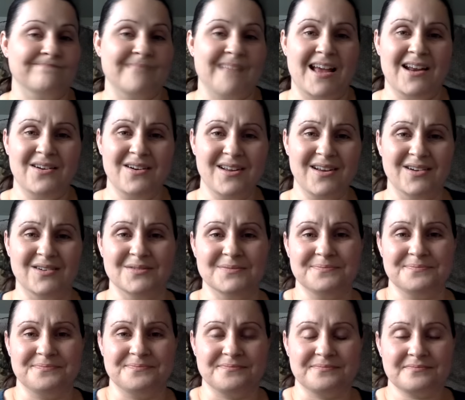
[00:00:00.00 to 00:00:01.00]
I don't
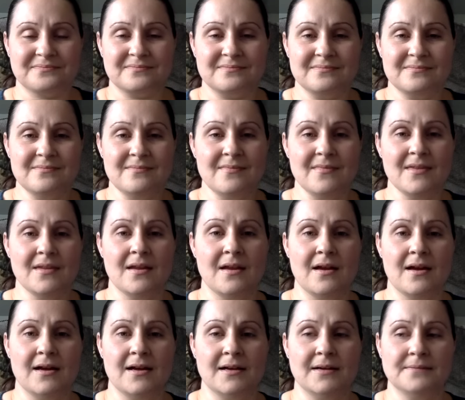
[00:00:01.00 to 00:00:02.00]

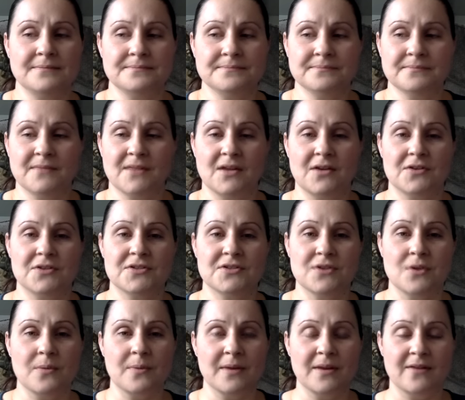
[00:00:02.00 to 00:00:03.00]
know. There's
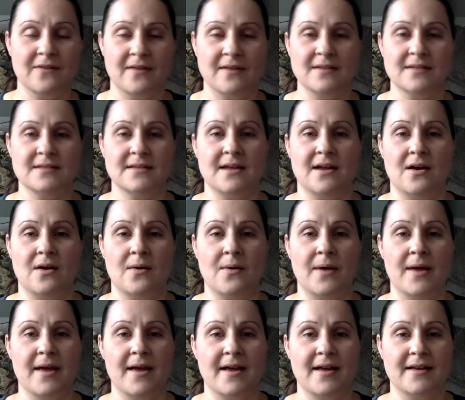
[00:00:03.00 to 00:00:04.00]
so many events now,
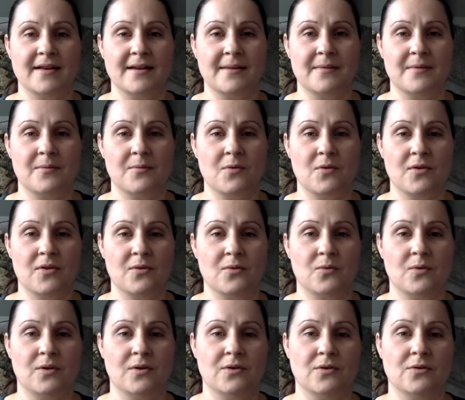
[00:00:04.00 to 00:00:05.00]
and I'm in more than
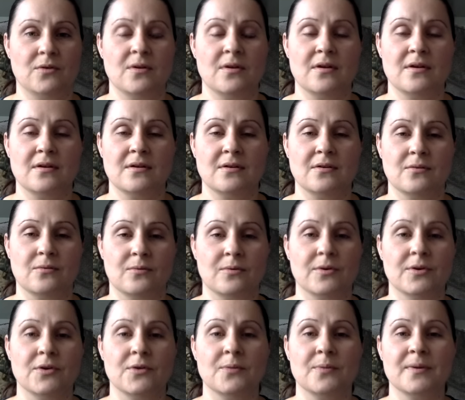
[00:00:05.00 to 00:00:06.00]
one
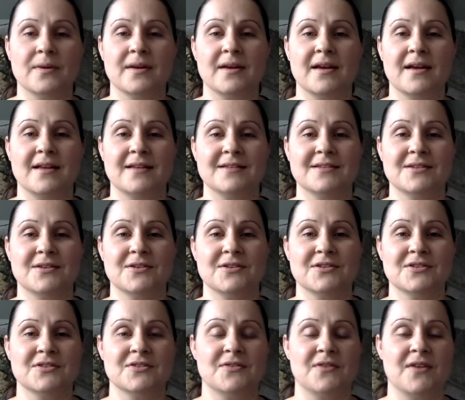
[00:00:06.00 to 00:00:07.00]
group, and so
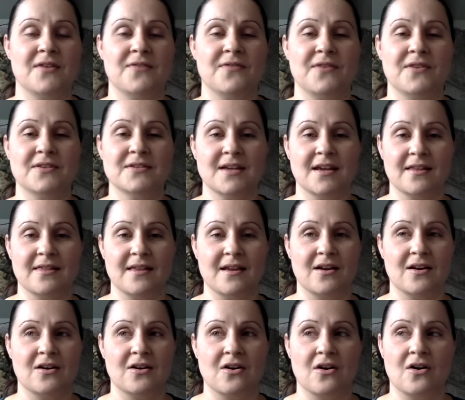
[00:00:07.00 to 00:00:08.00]
it feels like
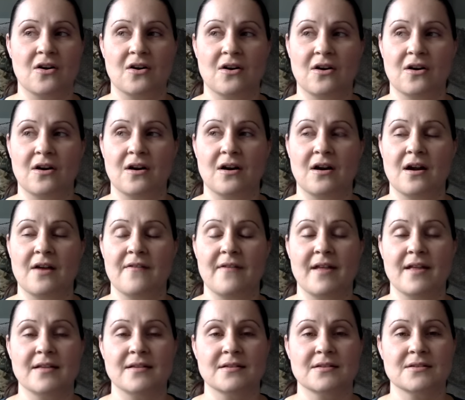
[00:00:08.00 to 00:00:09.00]
there are
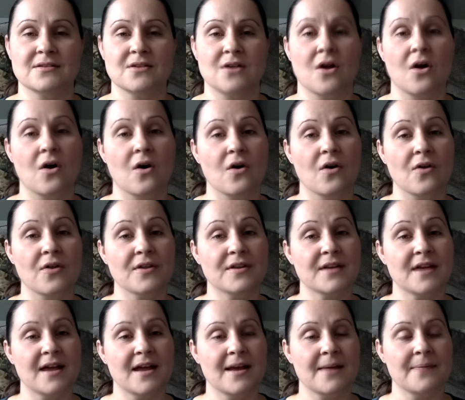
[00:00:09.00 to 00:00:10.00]
events all the
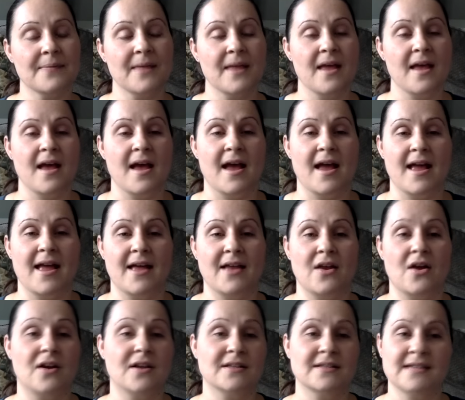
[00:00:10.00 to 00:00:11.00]
time, and
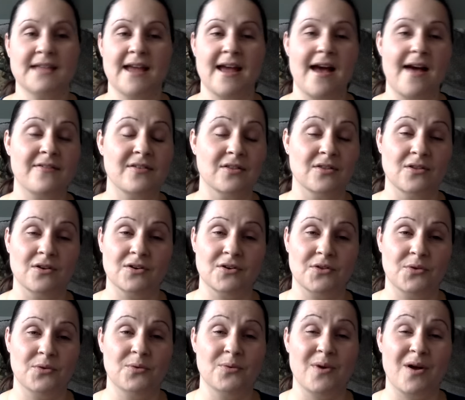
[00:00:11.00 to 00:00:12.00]
honestly I haven't looked
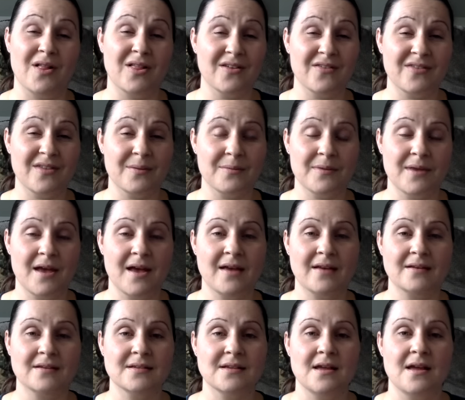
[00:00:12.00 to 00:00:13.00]
through all of them
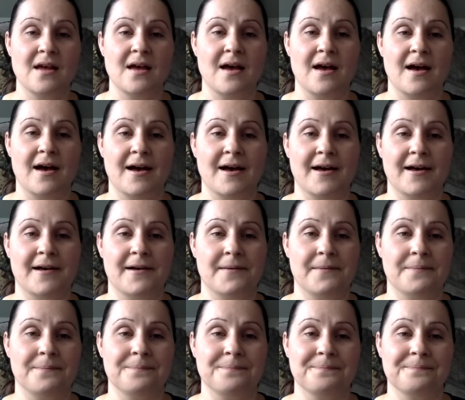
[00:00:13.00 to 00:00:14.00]
yet.
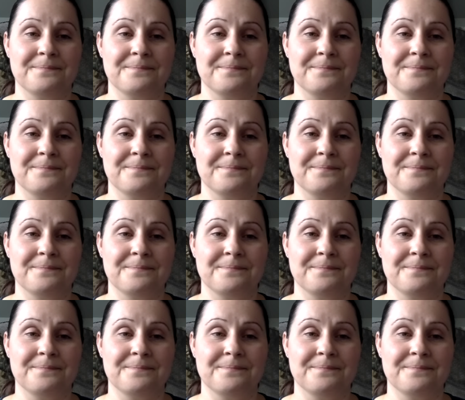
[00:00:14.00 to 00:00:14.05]
I